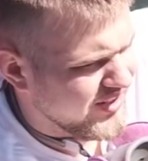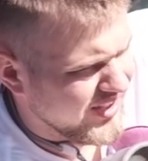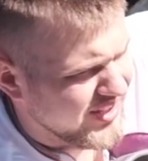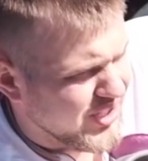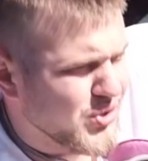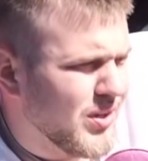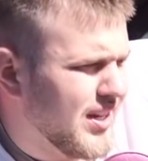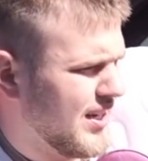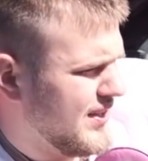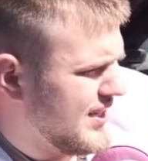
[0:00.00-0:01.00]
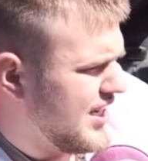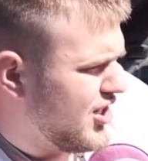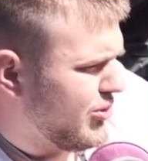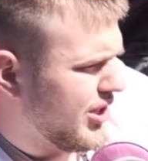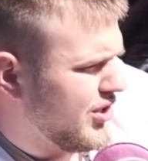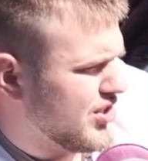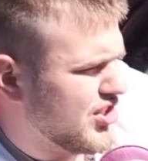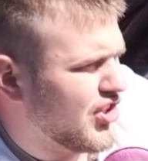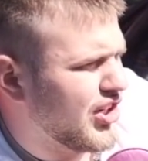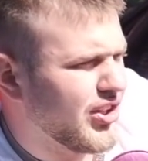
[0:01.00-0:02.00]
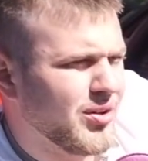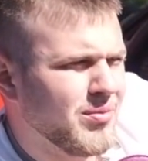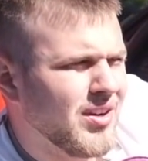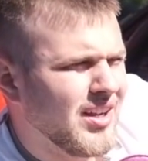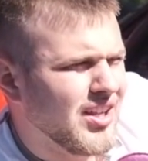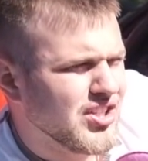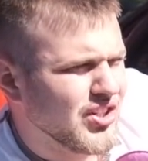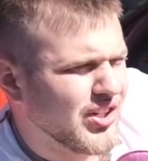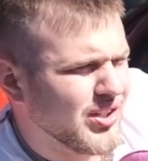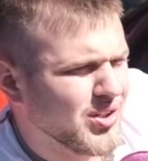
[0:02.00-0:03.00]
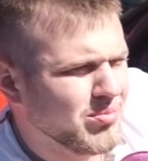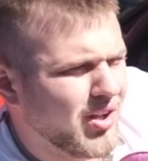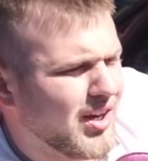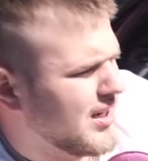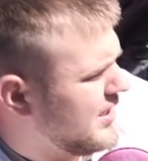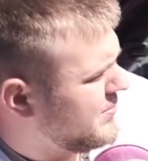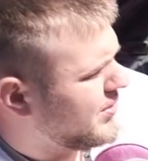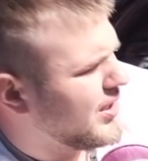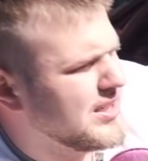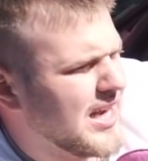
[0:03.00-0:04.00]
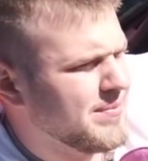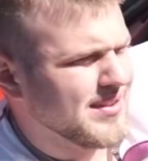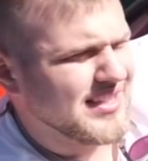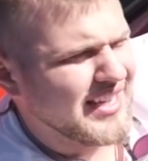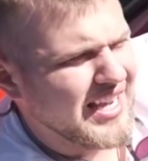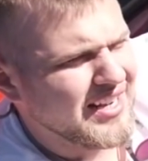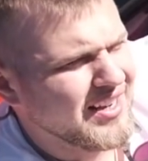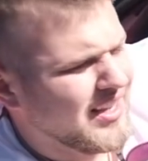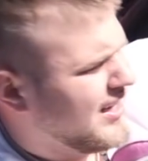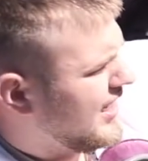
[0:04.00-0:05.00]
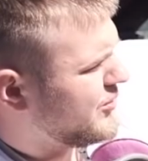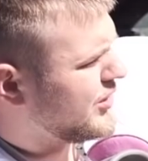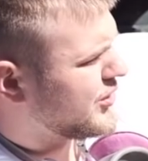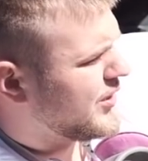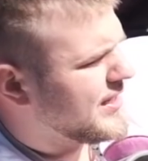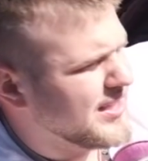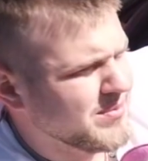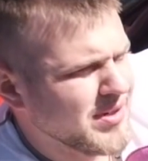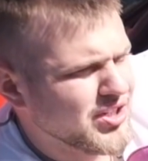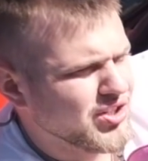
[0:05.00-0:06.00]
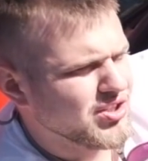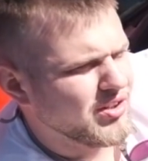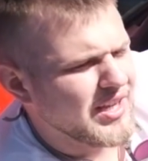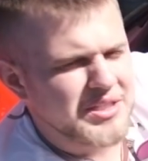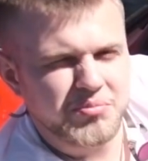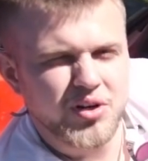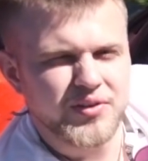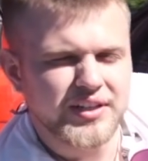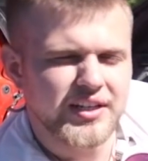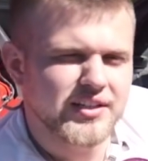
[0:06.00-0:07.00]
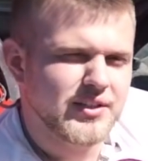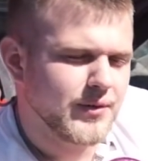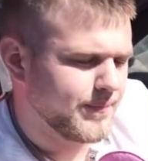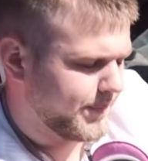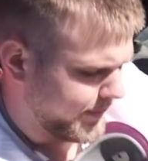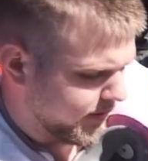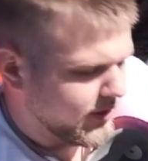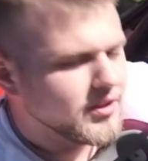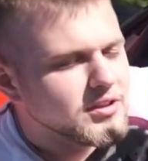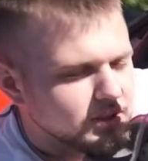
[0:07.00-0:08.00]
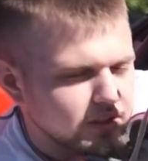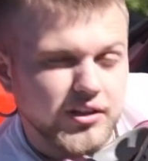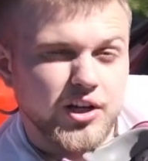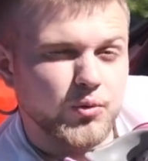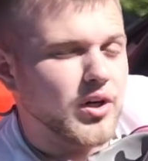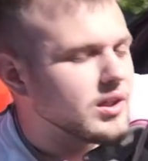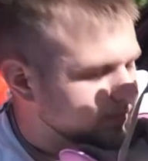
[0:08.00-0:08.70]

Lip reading: then this way, and then here we're gonna use a circular block, probably tape this again and recreate this, make sure it's all nice and perfect. So a lot of work.